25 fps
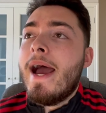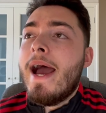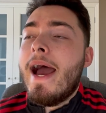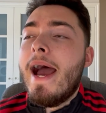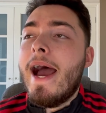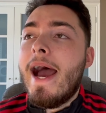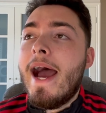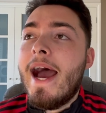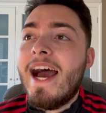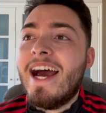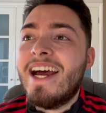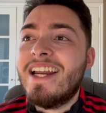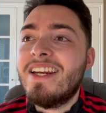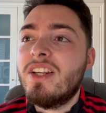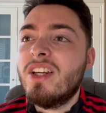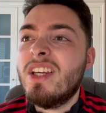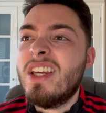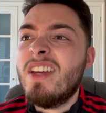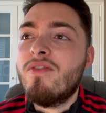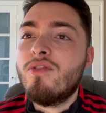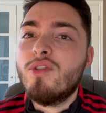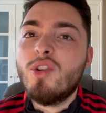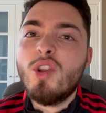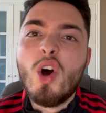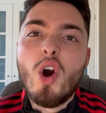And
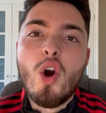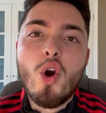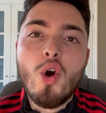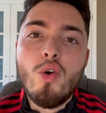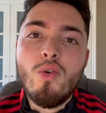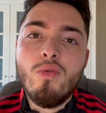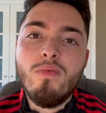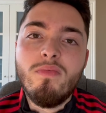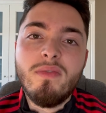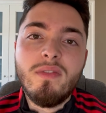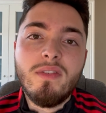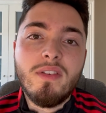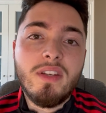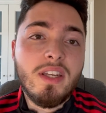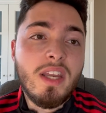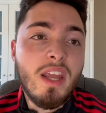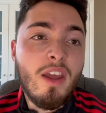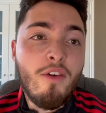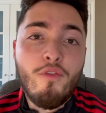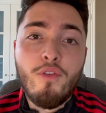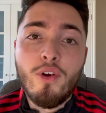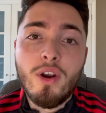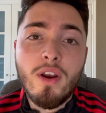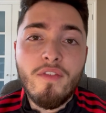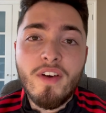even though they're
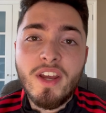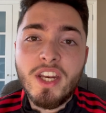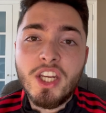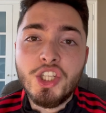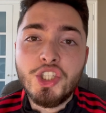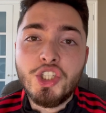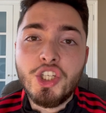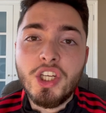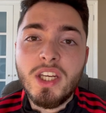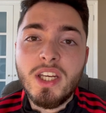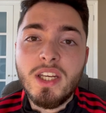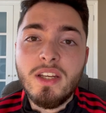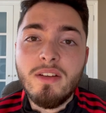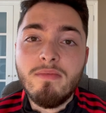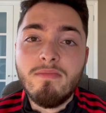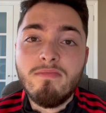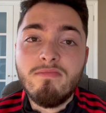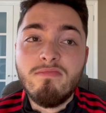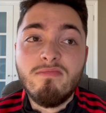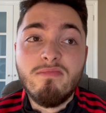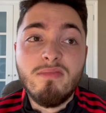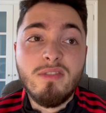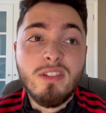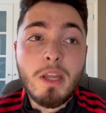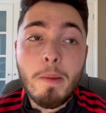full of energy,
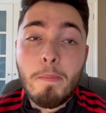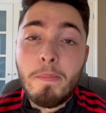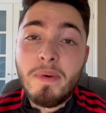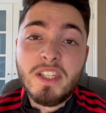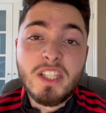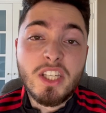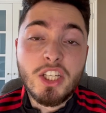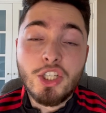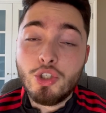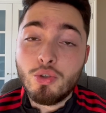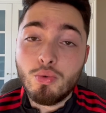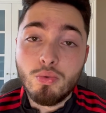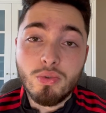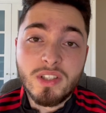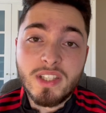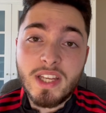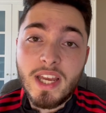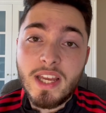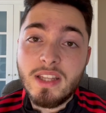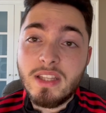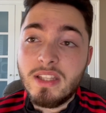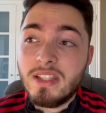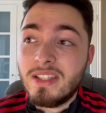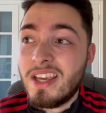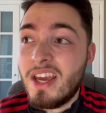the positional
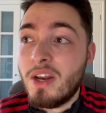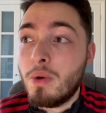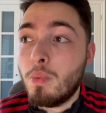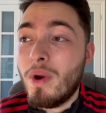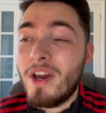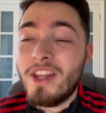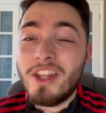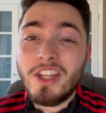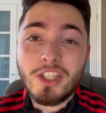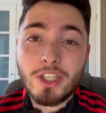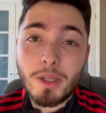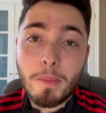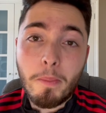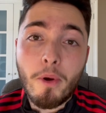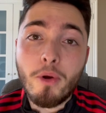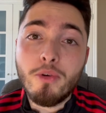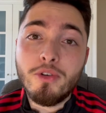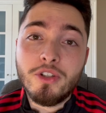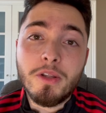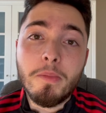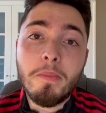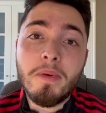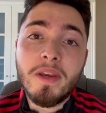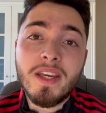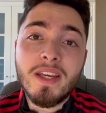sense and where they're supposed
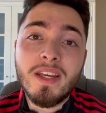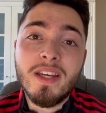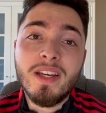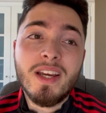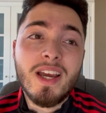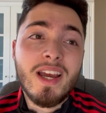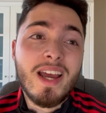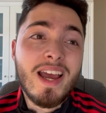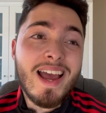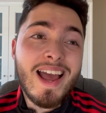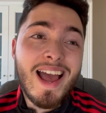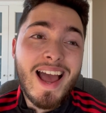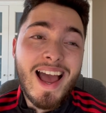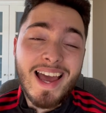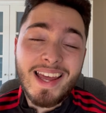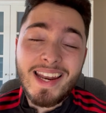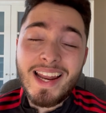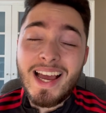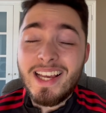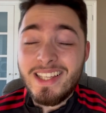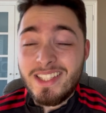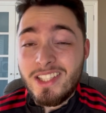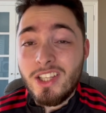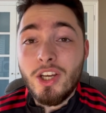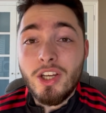to be at
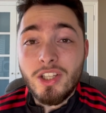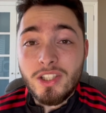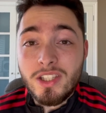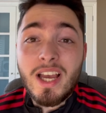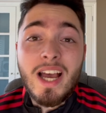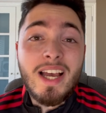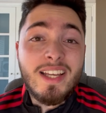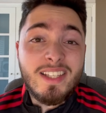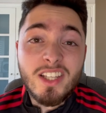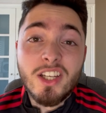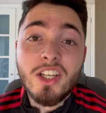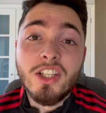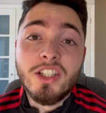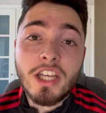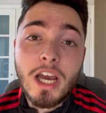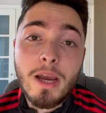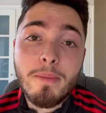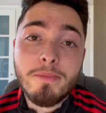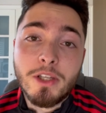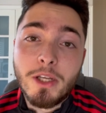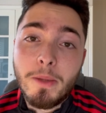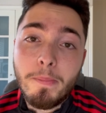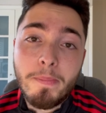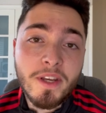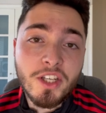certain times
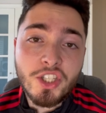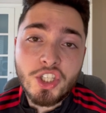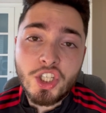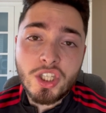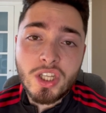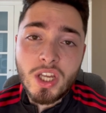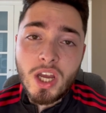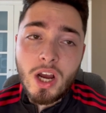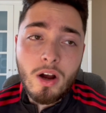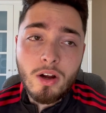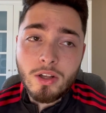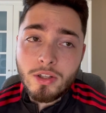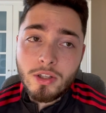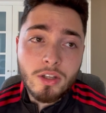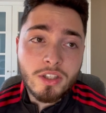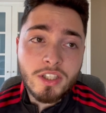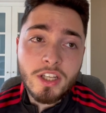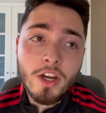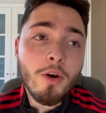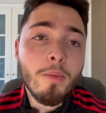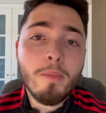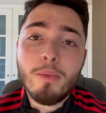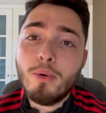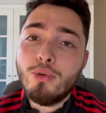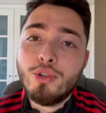of the pitches are
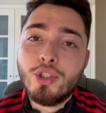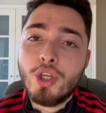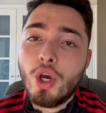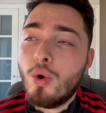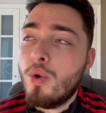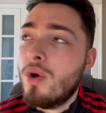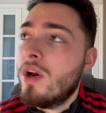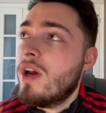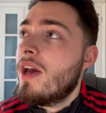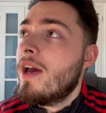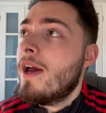terrible. So,